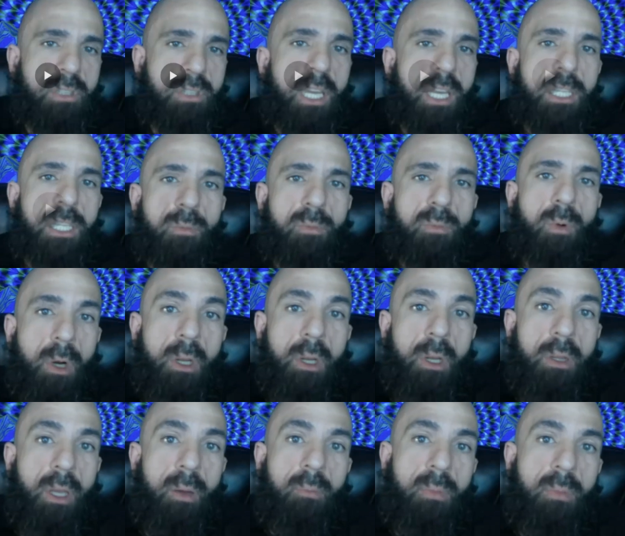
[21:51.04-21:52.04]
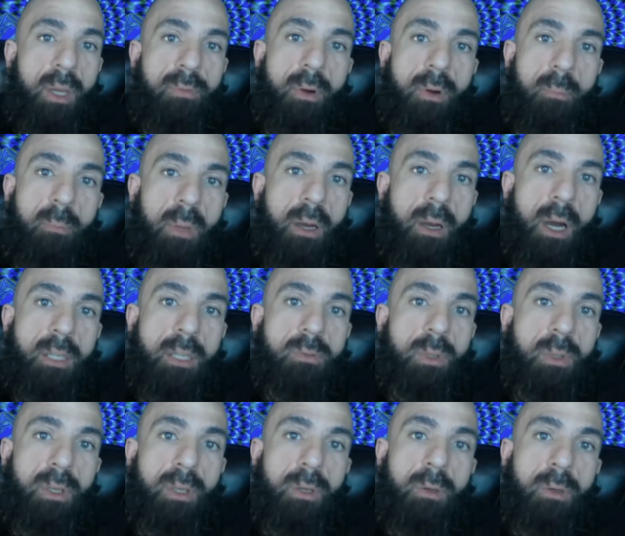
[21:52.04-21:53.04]
with one of them, if I'm being honest
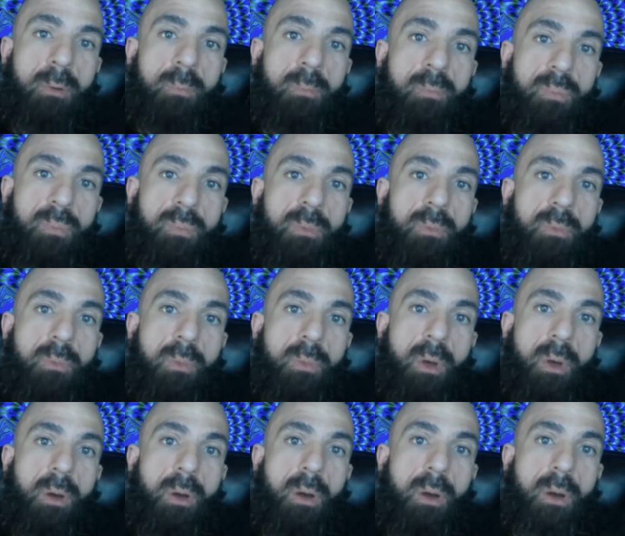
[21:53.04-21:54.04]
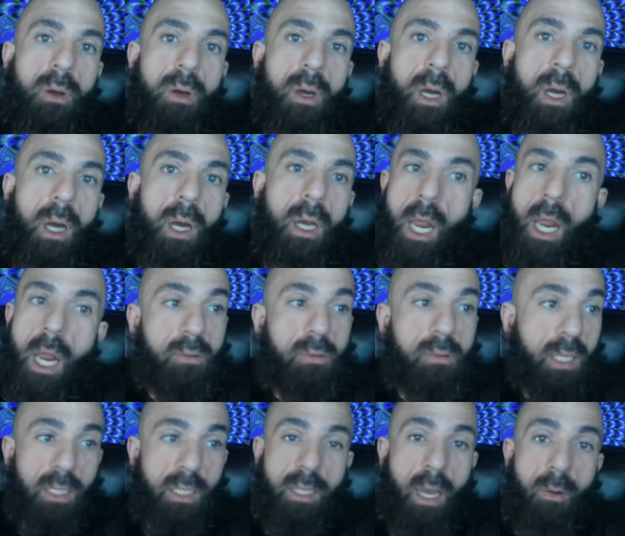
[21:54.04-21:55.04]
with you. Uh, and I don't
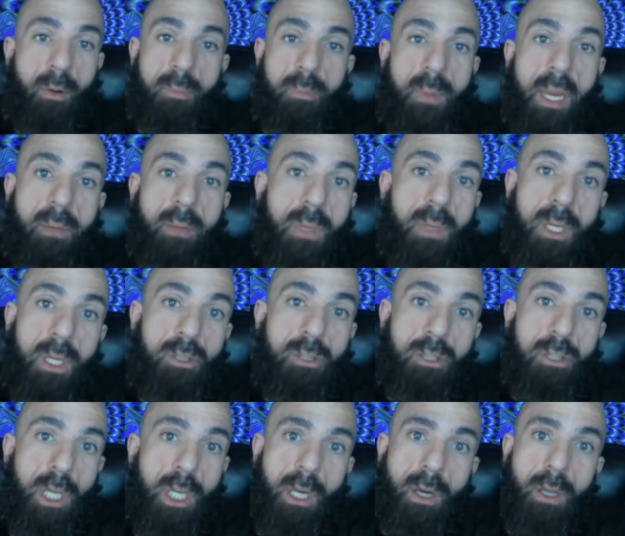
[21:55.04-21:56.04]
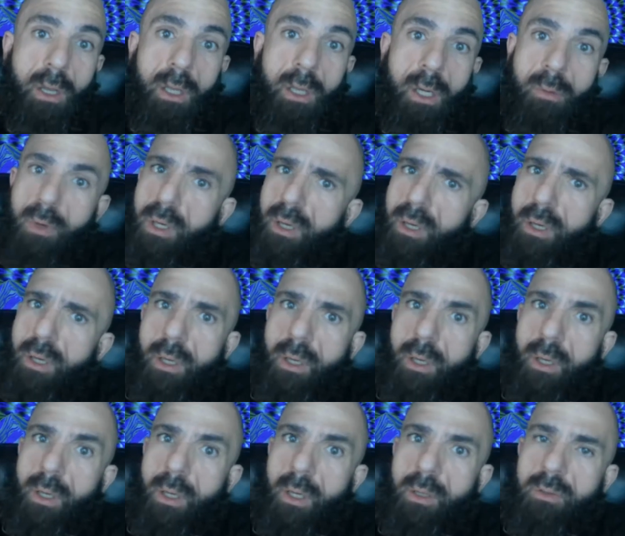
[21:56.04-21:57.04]
think that that would make me a shill or where
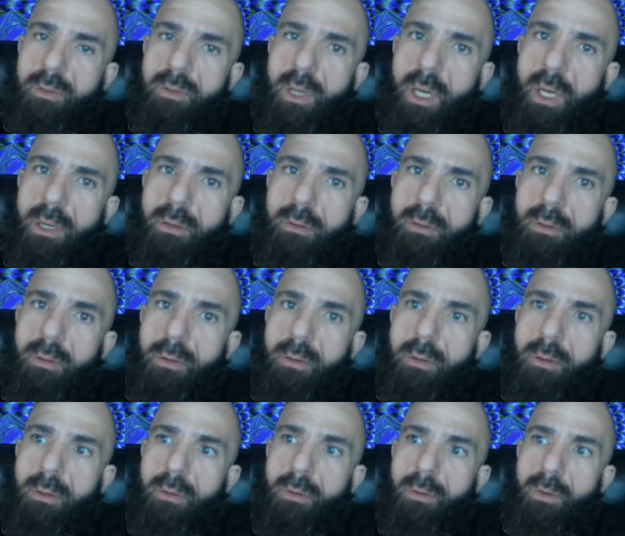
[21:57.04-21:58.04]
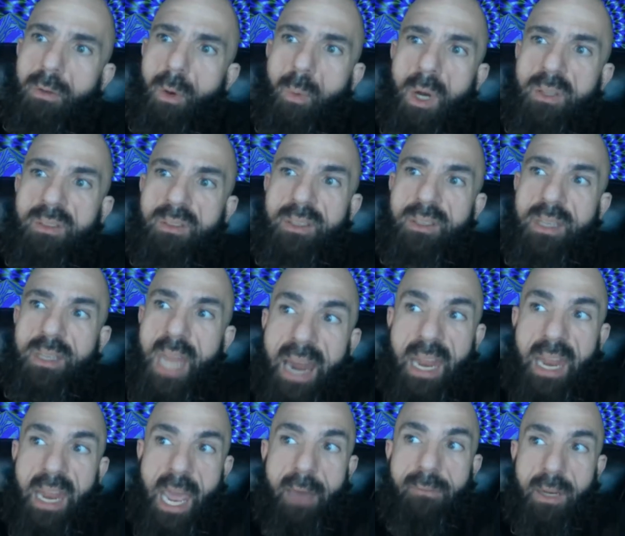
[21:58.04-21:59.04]
it's like the ones
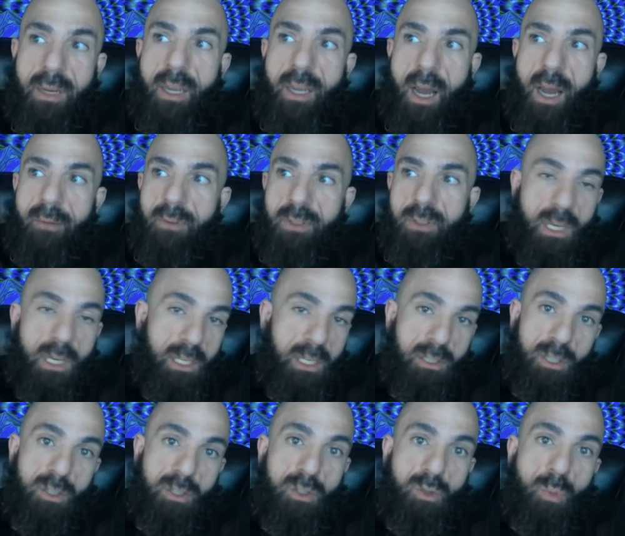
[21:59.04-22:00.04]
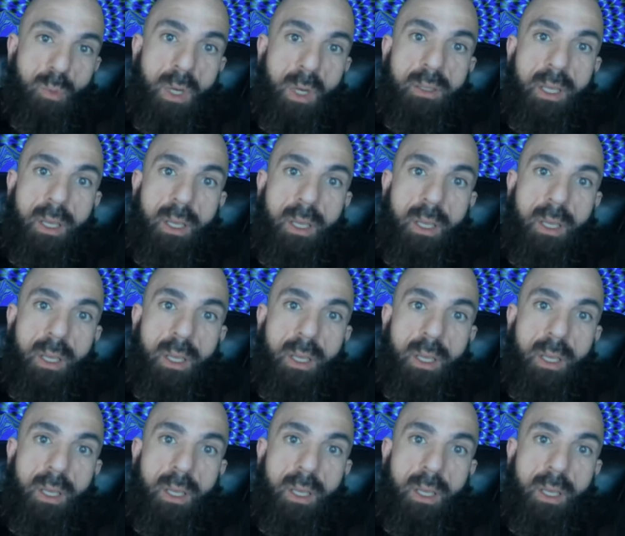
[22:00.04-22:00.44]
not having conversations with